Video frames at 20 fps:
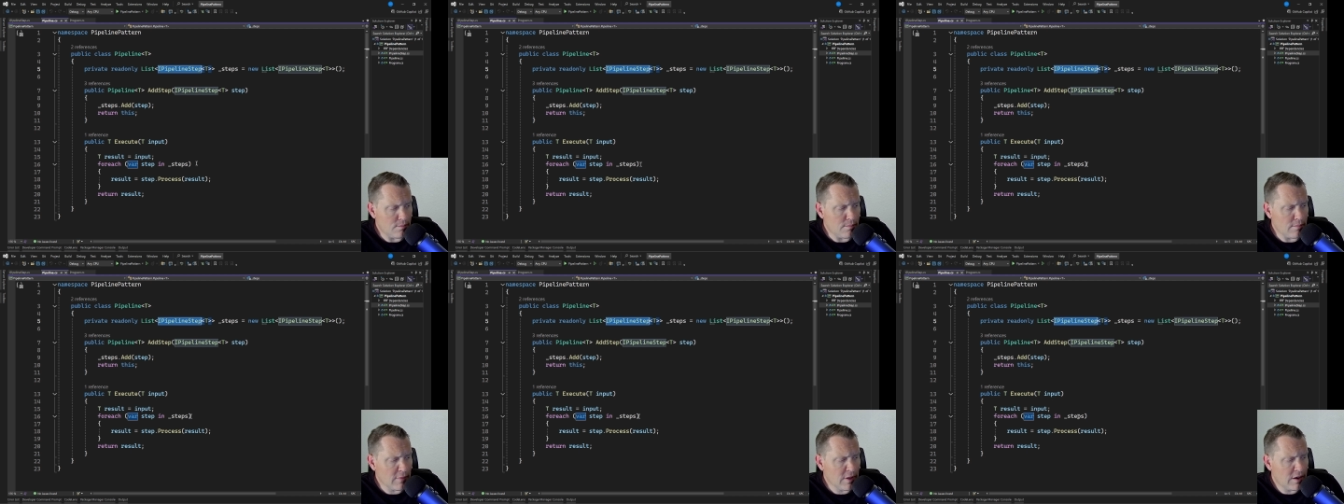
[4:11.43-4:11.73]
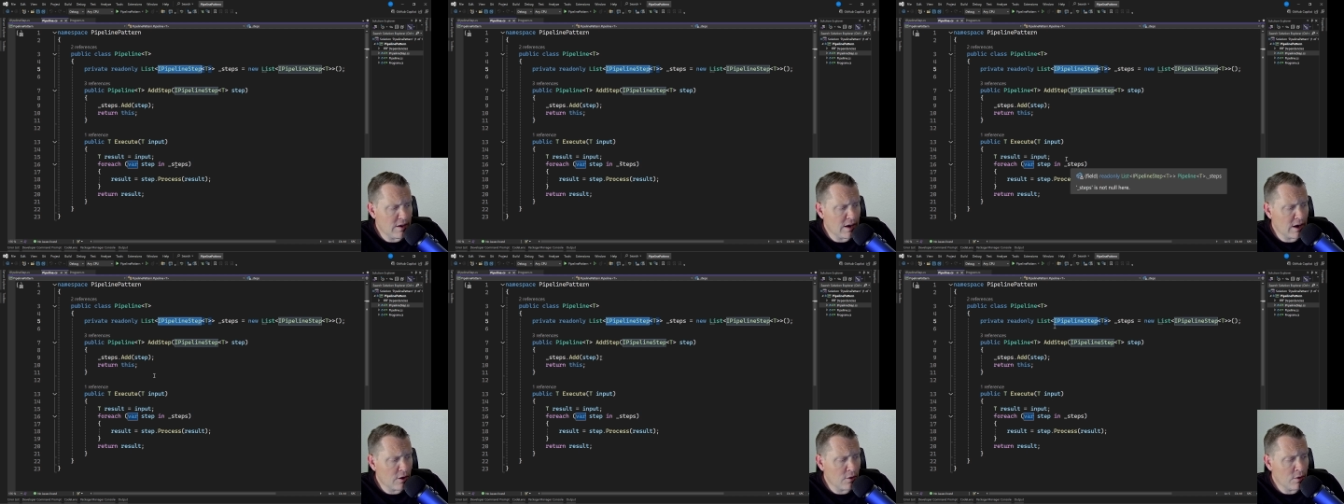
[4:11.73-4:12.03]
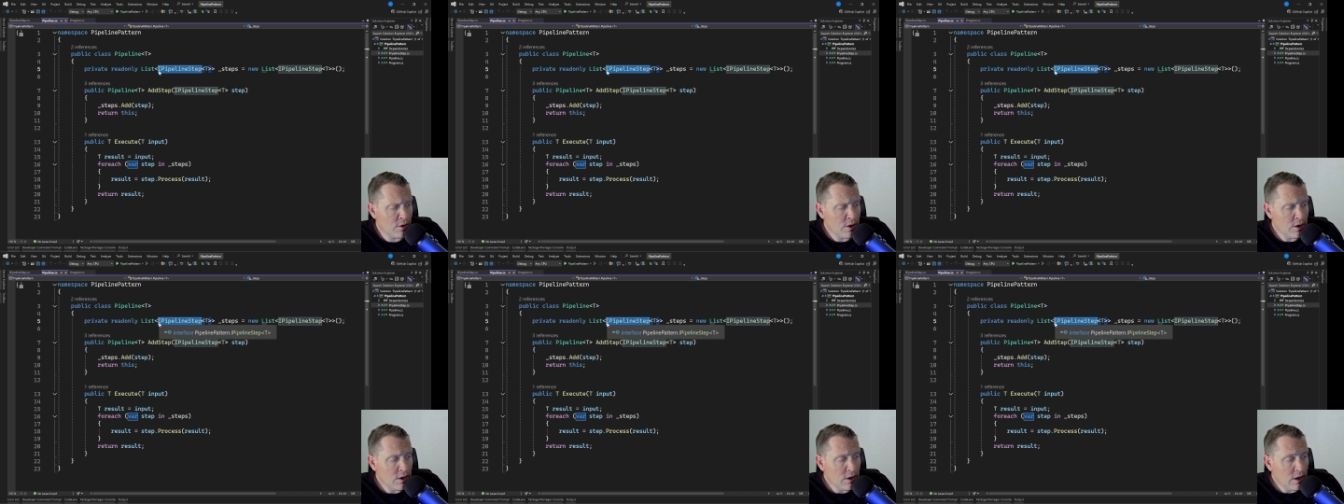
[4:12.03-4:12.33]

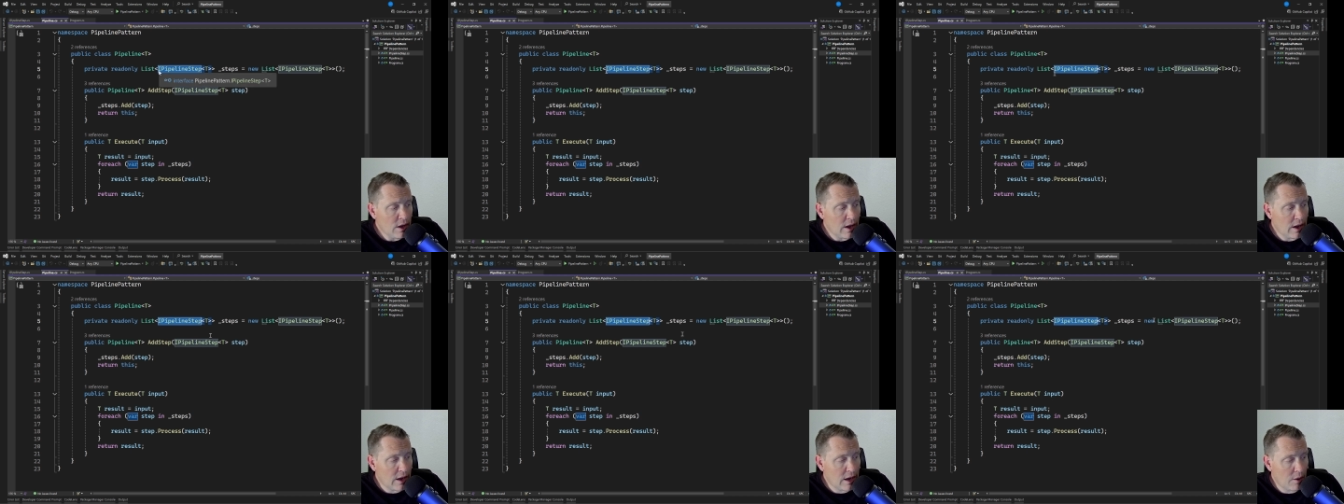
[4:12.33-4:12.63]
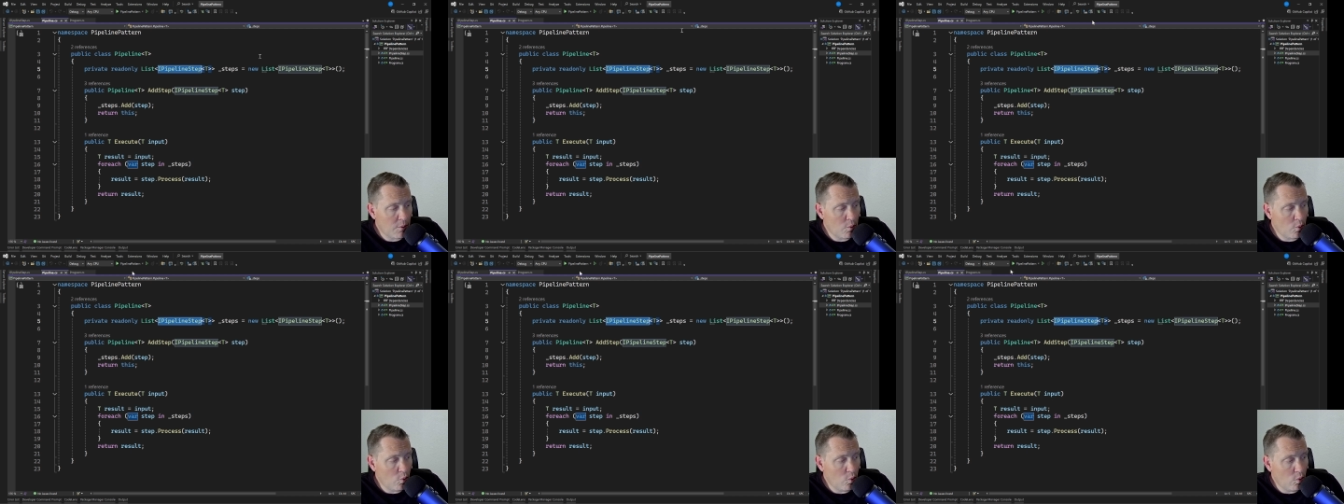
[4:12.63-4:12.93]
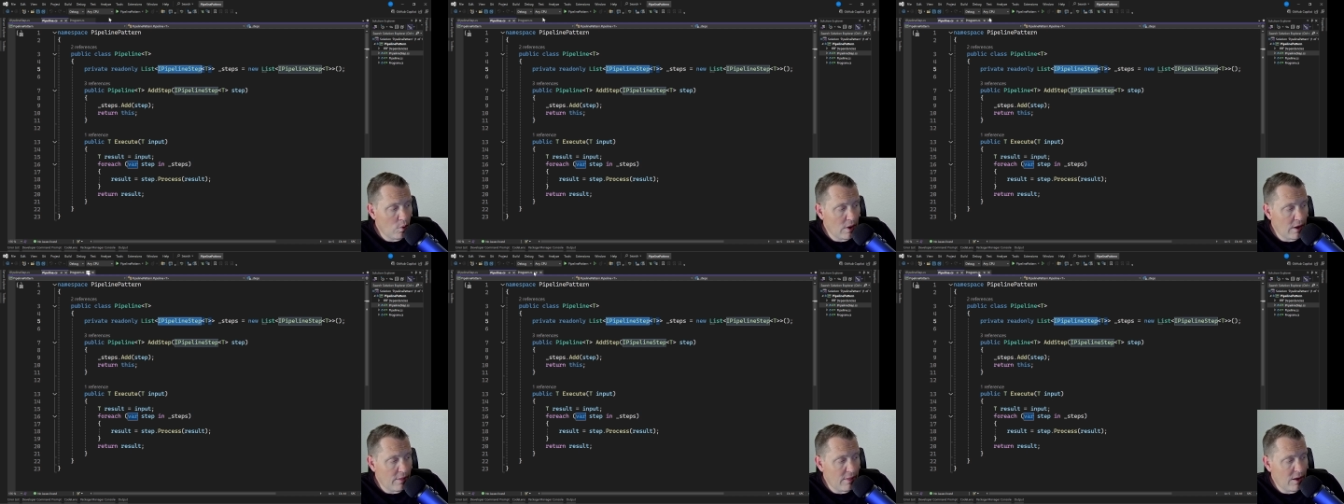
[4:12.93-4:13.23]
Now, Um,
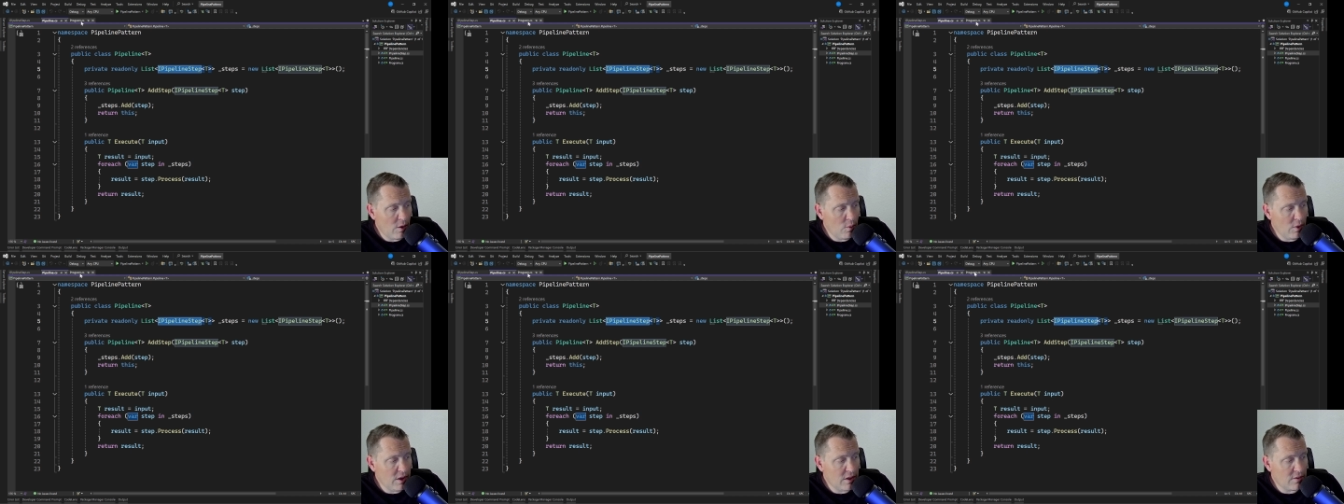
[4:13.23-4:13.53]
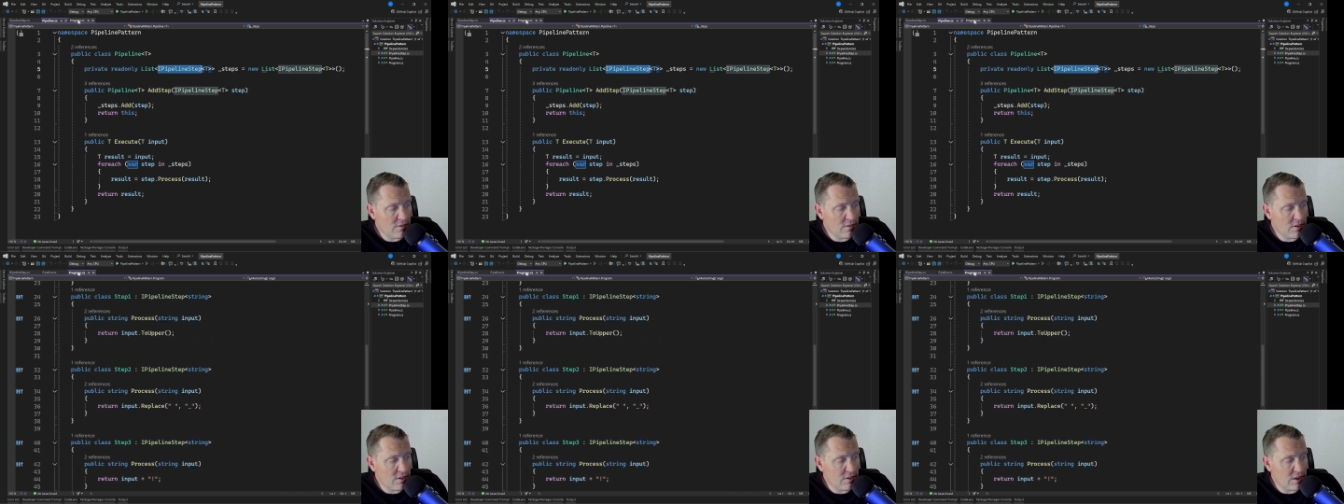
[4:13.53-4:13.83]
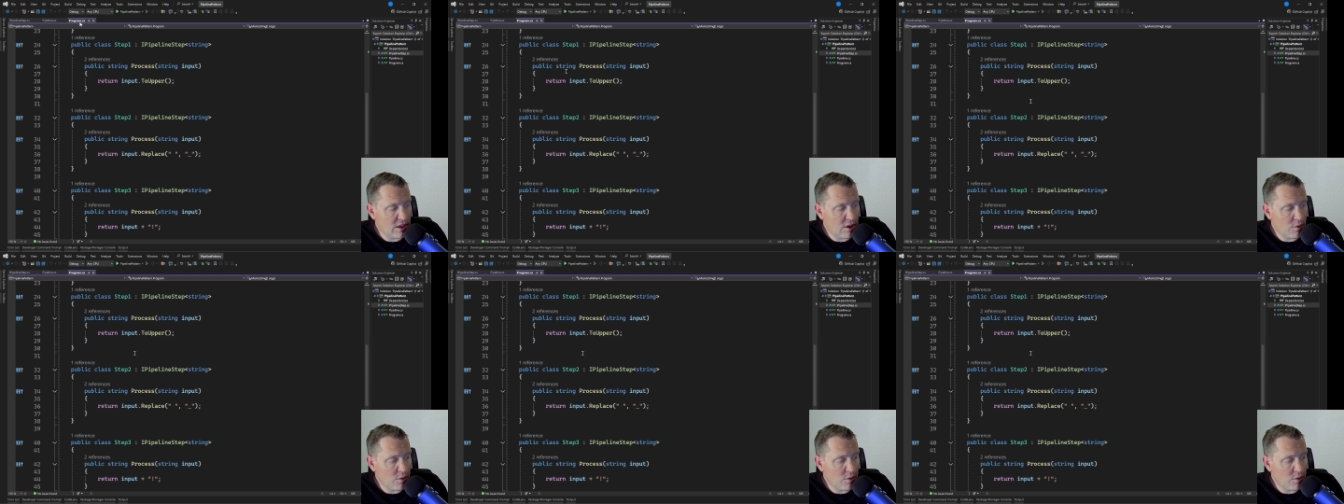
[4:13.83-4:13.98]
and then we can see the